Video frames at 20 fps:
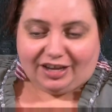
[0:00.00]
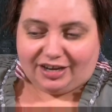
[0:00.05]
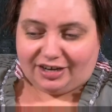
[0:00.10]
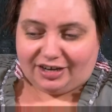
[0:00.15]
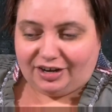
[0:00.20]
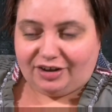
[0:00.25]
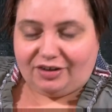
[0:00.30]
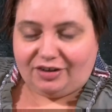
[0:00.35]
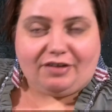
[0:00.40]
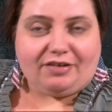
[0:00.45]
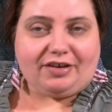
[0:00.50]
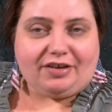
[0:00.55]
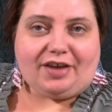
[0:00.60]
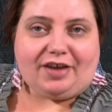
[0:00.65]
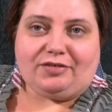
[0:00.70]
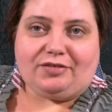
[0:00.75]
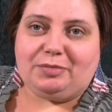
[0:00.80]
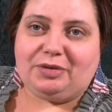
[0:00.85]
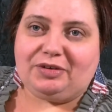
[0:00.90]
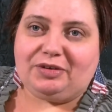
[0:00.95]
you know, I
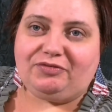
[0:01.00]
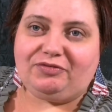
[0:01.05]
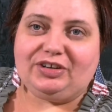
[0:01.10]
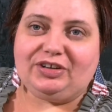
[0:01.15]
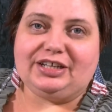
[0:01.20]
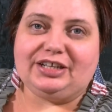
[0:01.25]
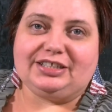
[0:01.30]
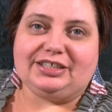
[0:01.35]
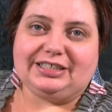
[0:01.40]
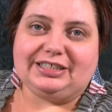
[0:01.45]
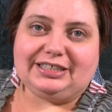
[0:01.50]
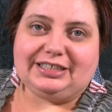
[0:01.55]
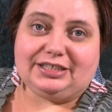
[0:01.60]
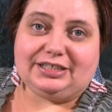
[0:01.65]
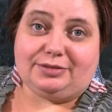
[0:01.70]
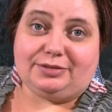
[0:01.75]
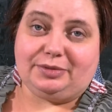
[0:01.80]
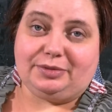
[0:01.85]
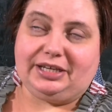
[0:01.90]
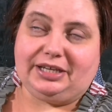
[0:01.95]
haven't been feeling good
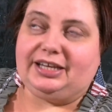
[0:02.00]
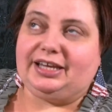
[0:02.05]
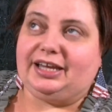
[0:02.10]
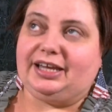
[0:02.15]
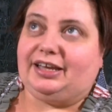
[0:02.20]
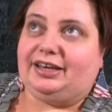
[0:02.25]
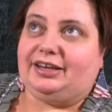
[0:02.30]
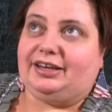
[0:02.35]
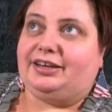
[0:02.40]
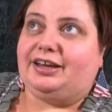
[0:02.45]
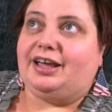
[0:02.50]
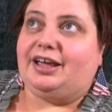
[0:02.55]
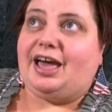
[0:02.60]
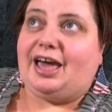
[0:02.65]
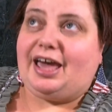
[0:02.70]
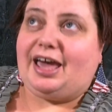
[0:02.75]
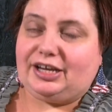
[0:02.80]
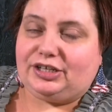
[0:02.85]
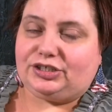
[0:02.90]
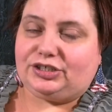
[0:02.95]
this week, and
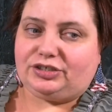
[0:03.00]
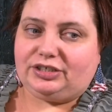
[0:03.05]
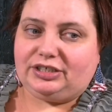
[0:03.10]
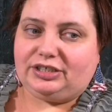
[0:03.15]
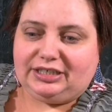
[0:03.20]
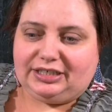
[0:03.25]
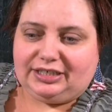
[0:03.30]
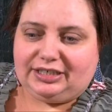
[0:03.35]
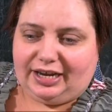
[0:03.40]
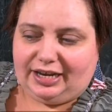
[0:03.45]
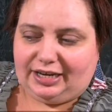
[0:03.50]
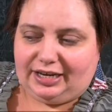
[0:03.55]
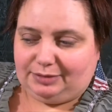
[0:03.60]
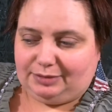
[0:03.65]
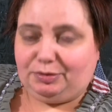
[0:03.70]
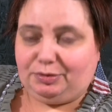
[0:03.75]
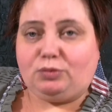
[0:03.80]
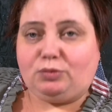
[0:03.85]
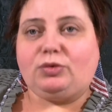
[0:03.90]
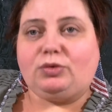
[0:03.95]
actually today
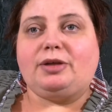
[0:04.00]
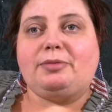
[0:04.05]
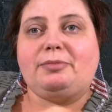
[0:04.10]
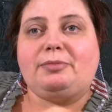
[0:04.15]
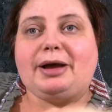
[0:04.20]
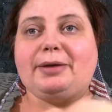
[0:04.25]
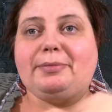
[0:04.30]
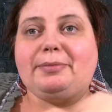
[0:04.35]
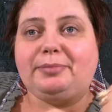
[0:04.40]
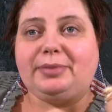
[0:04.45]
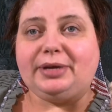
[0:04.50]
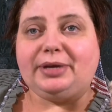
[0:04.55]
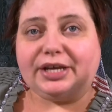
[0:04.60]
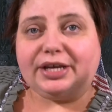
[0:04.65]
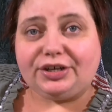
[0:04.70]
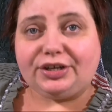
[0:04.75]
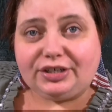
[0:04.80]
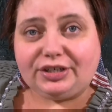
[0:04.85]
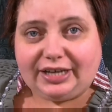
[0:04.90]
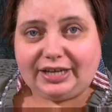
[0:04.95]
has been one of my
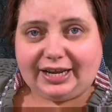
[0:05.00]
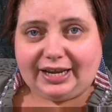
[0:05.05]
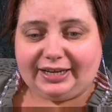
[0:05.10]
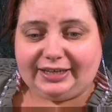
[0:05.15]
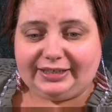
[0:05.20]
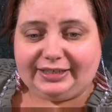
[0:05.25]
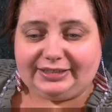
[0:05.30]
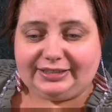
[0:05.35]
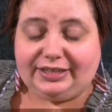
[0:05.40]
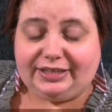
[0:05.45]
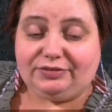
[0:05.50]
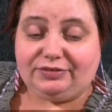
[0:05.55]
better days,